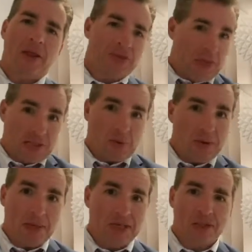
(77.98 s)
That's why I
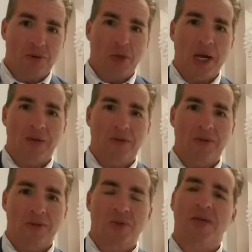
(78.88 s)
made this channel,
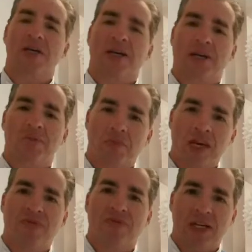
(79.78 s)
was so that I could
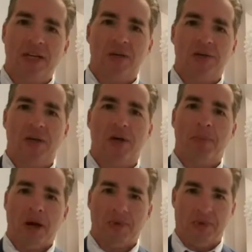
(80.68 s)
make videos
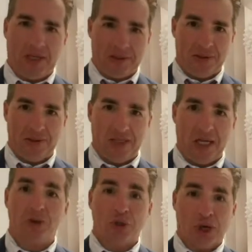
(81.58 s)
about this
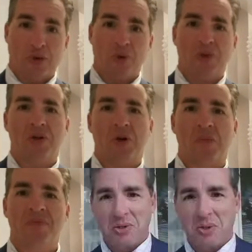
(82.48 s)
and share it with you.
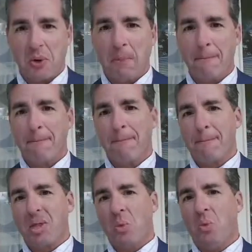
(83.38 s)
So
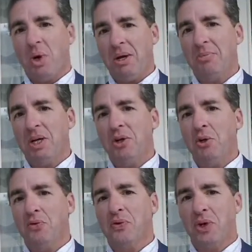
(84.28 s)
what I'm gonna do
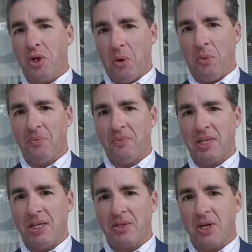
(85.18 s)
for you
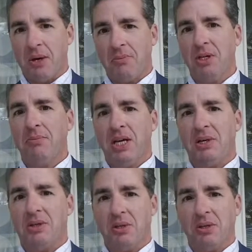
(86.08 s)
is I'm gonna make a
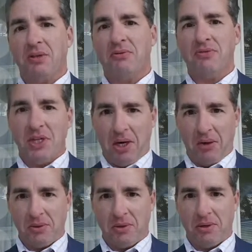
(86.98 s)
series of
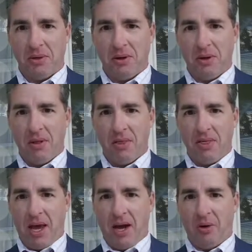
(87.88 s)
videos
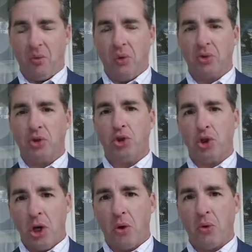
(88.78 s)
that will
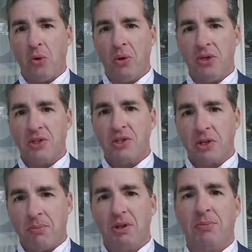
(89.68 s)
show
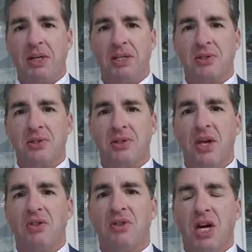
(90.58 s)
some of the places
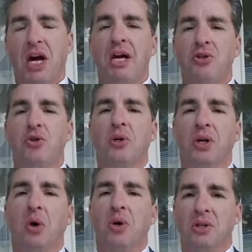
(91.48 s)
that I enjoy
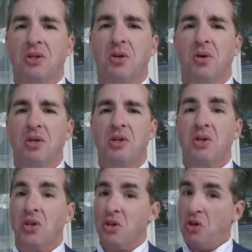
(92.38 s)
going to so
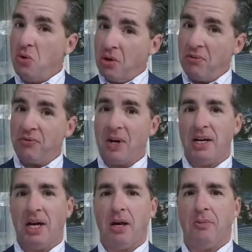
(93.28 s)
that you can find
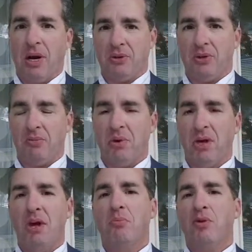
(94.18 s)
out about them
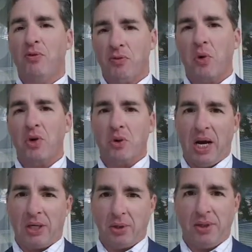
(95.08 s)
before you
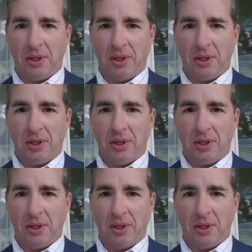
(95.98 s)
actually